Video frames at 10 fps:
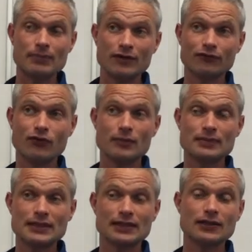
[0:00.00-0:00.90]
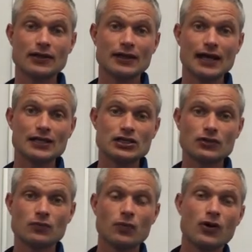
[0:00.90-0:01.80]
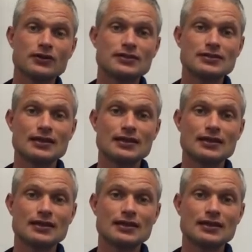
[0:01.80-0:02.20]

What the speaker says: but for the particular location what